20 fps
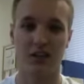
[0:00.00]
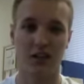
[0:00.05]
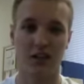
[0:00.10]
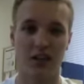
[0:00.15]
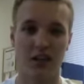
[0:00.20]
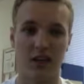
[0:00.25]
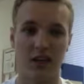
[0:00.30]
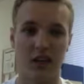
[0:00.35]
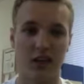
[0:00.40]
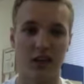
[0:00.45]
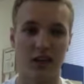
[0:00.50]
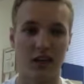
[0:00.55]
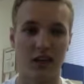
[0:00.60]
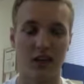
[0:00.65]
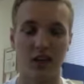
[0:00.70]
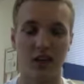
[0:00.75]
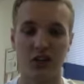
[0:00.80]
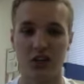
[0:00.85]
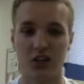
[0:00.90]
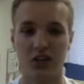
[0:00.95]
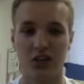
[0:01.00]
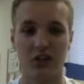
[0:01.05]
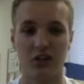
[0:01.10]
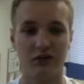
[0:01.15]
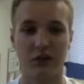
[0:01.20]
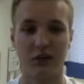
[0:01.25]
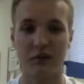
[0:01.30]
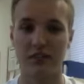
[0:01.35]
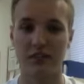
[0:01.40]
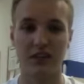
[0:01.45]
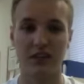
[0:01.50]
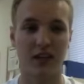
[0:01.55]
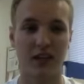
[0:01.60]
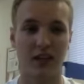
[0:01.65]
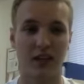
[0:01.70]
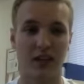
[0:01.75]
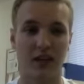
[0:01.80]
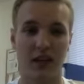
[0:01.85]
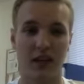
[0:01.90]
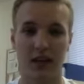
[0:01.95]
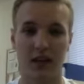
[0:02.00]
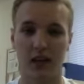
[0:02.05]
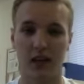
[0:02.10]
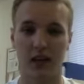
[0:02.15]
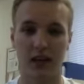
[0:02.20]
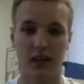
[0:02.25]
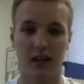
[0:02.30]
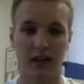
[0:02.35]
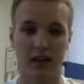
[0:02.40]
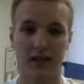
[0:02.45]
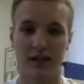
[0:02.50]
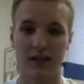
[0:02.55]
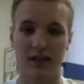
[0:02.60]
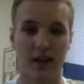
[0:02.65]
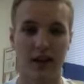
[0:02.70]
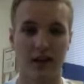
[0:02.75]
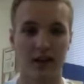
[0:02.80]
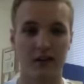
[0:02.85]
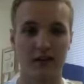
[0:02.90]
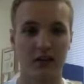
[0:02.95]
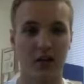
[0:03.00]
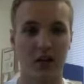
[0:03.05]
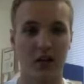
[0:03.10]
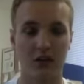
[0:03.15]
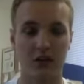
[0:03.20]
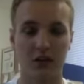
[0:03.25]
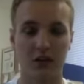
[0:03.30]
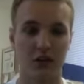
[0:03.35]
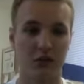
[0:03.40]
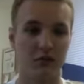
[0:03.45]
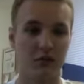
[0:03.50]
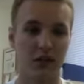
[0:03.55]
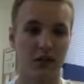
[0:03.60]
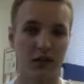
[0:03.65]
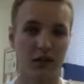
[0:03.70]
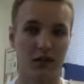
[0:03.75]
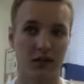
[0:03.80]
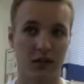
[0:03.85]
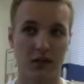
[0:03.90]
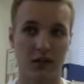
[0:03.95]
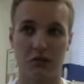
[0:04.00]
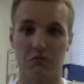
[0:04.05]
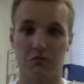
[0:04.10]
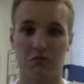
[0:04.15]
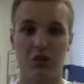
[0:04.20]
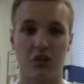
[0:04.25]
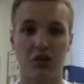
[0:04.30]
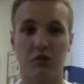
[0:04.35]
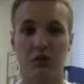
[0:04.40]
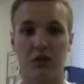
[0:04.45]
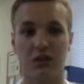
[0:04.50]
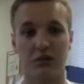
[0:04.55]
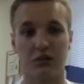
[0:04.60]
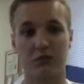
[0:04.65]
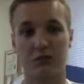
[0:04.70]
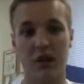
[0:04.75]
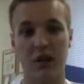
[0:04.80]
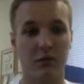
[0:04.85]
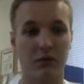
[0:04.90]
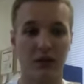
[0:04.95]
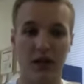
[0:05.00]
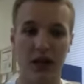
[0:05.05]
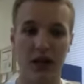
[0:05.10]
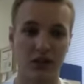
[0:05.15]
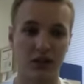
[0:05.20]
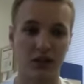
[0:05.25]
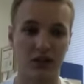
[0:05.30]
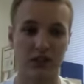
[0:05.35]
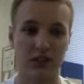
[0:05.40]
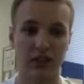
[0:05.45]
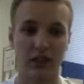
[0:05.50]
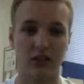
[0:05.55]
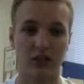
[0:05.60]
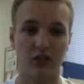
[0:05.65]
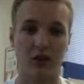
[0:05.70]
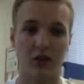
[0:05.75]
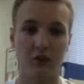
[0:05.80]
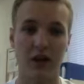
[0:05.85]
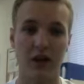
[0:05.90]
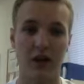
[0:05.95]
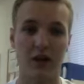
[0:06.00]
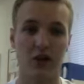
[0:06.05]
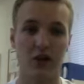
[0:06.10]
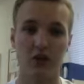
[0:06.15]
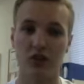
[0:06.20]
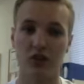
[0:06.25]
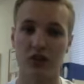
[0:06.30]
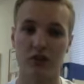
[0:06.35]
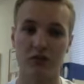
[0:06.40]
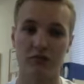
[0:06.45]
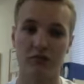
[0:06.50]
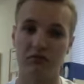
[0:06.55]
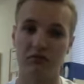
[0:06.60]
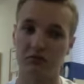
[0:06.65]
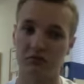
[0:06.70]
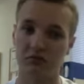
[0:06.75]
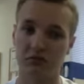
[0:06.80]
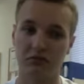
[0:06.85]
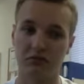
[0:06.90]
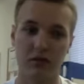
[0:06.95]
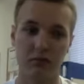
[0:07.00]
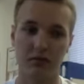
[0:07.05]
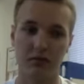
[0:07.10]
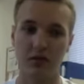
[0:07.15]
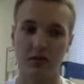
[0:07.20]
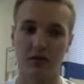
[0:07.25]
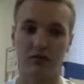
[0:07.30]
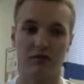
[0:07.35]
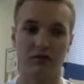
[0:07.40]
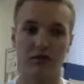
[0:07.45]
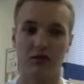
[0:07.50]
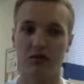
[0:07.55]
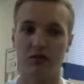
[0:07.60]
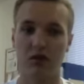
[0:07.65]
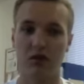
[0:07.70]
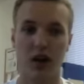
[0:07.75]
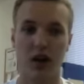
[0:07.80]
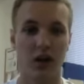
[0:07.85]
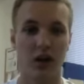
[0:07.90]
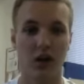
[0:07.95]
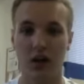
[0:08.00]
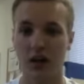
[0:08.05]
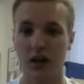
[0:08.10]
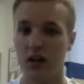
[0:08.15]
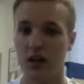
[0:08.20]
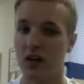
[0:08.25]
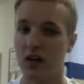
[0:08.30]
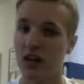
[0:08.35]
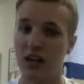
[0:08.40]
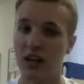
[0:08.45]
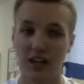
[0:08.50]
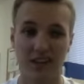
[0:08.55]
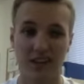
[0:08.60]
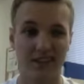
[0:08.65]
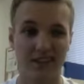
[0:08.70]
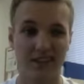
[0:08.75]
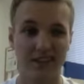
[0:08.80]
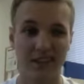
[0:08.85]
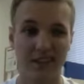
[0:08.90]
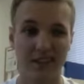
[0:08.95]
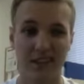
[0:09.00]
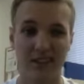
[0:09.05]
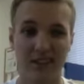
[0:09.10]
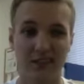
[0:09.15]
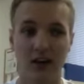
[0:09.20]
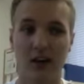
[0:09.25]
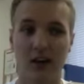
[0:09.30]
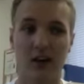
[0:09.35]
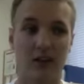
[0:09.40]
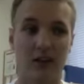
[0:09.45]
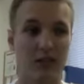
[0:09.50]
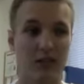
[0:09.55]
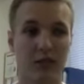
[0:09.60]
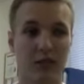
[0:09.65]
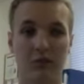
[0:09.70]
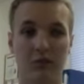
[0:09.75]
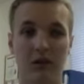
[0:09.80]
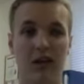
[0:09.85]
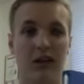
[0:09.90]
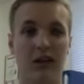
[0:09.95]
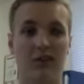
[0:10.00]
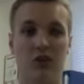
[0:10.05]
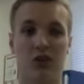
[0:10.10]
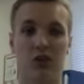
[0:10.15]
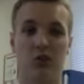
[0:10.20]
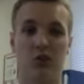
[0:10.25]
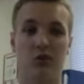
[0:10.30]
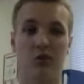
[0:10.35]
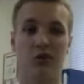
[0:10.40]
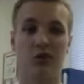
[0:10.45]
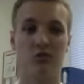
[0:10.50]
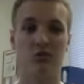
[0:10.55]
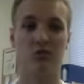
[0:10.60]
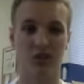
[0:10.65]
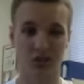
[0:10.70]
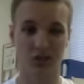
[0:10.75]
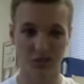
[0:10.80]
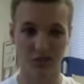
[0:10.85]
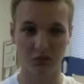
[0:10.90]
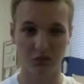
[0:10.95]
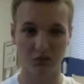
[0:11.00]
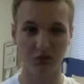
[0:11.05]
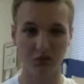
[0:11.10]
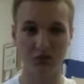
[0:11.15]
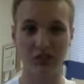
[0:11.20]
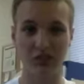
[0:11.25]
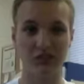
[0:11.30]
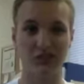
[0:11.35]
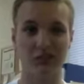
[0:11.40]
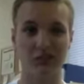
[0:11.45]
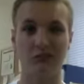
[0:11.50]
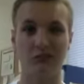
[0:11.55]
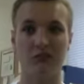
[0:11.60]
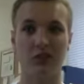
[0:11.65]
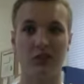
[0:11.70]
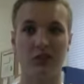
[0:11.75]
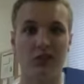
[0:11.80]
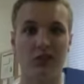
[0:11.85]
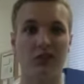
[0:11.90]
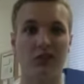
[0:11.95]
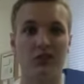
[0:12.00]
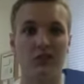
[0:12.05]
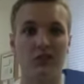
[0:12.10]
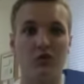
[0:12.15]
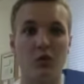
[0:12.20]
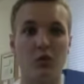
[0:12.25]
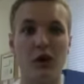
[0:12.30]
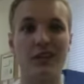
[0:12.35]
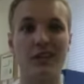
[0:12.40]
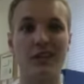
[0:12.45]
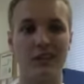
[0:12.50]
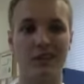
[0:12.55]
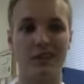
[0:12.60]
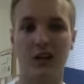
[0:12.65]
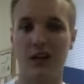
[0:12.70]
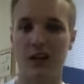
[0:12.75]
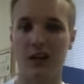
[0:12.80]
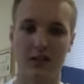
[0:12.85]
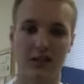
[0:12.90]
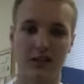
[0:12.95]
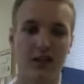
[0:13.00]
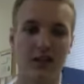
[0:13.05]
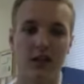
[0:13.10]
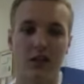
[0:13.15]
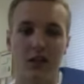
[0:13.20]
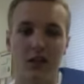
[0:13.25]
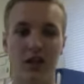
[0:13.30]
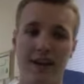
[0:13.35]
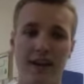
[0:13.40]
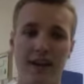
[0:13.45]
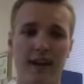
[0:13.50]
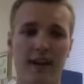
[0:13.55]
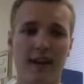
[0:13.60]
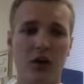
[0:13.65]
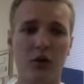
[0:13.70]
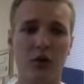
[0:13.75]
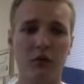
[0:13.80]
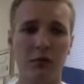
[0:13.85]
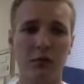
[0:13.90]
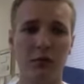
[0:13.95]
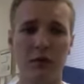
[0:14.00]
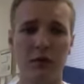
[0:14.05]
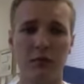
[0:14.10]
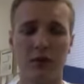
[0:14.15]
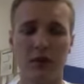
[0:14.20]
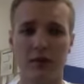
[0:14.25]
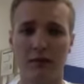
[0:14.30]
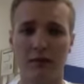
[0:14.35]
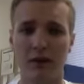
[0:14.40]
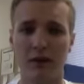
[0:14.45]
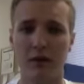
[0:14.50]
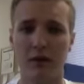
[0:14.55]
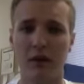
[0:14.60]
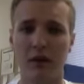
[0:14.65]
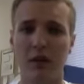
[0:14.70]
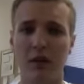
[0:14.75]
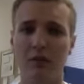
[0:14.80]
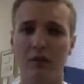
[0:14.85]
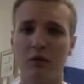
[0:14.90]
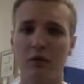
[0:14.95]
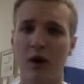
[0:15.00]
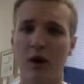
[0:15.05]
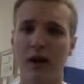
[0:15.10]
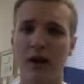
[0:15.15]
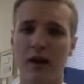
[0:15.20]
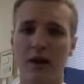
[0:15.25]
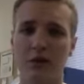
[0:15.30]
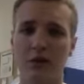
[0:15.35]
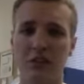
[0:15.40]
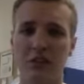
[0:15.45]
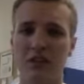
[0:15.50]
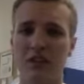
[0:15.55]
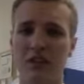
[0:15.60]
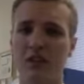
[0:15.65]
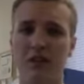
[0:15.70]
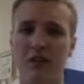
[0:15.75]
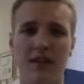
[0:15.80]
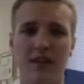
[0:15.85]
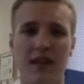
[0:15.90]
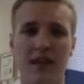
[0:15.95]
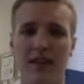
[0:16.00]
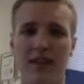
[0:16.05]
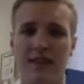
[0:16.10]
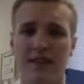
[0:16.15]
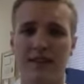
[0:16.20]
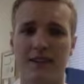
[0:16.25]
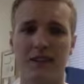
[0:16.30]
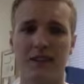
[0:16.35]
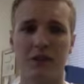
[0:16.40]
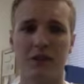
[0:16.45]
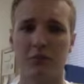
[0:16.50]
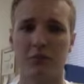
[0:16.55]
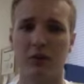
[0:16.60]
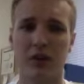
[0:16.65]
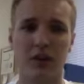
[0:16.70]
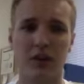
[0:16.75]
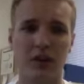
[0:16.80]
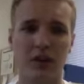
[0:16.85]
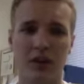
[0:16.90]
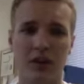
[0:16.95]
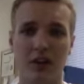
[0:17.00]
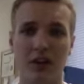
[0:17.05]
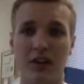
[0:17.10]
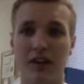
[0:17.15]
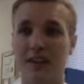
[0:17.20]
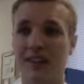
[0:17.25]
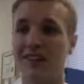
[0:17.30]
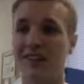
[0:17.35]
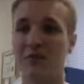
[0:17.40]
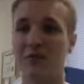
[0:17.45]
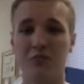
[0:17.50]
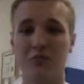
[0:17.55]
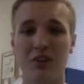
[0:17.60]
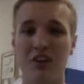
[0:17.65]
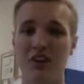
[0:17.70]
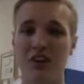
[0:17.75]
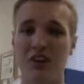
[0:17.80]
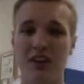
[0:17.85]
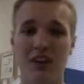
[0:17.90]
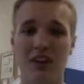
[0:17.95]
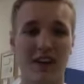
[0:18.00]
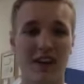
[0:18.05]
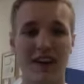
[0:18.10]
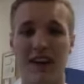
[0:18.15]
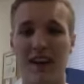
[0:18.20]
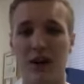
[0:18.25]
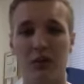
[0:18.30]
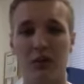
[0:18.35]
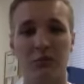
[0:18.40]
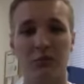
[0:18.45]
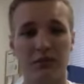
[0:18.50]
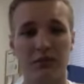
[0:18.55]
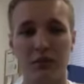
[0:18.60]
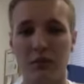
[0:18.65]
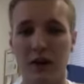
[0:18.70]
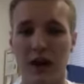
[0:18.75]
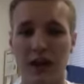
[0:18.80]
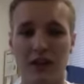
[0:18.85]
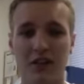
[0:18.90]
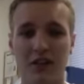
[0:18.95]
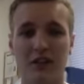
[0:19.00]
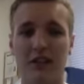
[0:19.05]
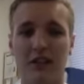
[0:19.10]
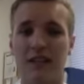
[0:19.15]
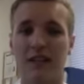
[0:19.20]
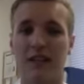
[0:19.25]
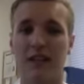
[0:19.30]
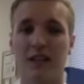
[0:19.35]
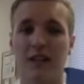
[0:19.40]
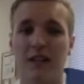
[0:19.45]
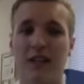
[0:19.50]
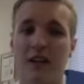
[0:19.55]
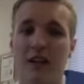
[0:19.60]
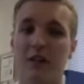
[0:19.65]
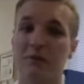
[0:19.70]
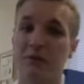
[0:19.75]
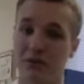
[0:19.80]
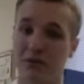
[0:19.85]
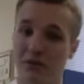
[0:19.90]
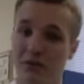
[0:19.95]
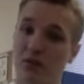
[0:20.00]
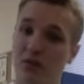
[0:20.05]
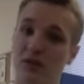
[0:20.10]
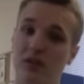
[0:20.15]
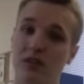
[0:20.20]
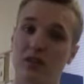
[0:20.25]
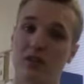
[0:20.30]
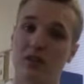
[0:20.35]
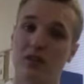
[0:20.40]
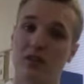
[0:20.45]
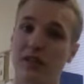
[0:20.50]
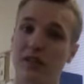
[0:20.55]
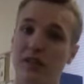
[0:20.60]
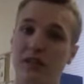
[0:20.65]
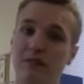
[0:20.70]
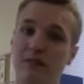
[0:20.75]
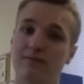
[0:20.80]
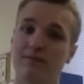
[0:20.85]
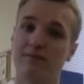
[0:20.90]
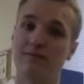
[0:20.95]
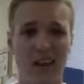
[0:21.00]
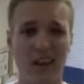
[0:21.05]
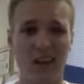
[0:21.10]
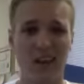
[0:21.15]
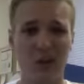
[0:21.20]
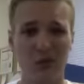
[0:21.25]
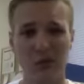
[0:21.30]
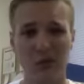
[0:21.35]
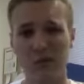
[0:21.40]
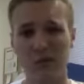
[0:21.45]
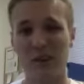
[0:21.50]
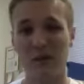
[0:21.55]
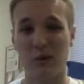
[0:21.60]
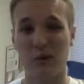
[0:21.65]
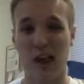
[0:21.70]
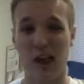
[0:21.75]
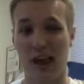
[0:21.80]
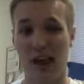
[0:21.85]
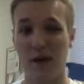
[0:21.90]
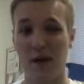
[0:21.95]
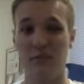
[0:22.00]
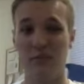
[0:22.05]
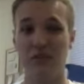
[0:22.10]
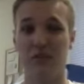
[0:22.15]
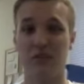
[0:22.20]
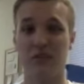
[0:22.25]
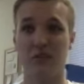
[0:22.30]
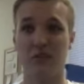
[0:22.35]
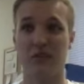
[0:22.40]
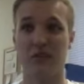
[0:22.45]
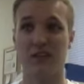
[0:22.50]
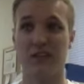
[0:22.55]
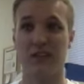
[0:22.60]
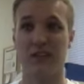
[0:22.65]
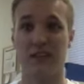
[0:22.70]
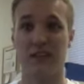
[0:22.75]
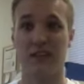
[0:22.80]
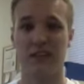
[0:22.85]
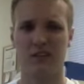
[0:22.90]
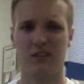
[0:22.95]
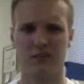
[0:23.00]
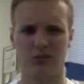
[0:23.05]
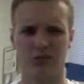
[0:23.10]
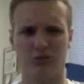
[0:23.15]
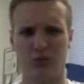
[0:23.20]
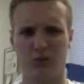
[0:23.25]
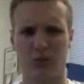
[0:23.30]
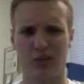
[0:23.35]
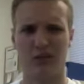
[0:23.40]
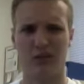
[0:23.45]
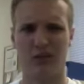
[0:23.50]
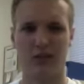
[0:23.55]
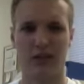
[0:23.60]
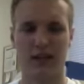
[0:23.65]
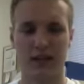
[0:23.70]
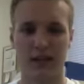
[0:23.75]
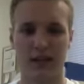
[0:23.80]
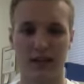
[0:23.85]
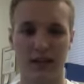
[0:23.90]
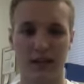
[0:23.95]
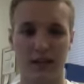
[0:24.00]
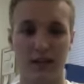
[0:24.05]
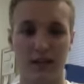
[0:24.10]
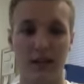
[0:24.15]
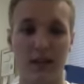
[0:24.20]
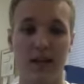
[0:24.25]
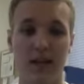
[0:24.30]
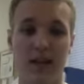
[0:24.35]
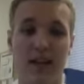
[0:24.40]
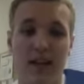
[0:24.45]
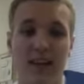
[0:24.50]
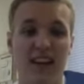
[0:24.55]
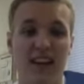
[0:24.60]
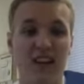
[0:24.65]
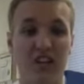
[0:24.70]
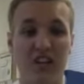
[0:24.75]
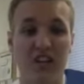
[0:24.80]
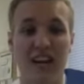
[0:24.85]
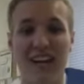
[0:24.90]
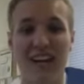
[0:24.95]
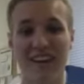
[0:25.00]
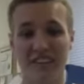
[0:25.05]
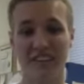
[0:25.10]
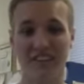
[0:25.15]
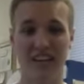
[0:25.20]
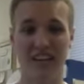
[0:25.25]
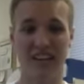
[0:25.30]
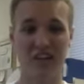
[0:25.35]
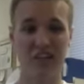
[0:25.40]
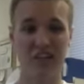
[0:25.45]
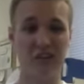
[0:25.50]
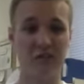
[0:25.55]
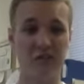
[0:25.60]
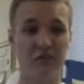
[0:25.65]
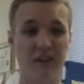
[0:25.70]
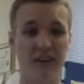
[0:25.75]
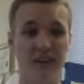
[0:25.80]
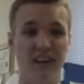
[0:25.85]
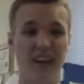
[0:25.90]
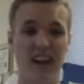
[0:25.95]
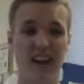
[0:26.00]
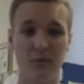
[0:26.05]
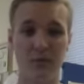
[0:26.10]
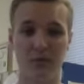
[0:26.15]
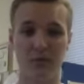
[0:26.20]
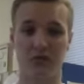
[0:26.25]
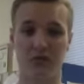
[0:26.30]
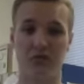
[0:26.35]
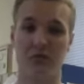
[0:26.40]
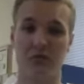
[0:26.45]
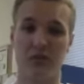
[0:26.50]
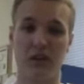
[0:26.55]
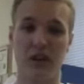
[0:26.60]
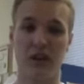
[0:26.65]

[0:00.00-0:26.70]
they catch her lip syncing uh, to the end of the song just because she wasn't able to actually sing, so the manager just flipped her track on to at least give the audience some kind of a show, and she was just completely, essentially wasted on stage. And I hope the people that followed Amy Winehouse see her death as an inspiration, an inspiration to get help if you actually need it, before it's too late. And then we bet happier news, I guess. Weird, kinda. In China, there's actually fake Apple stores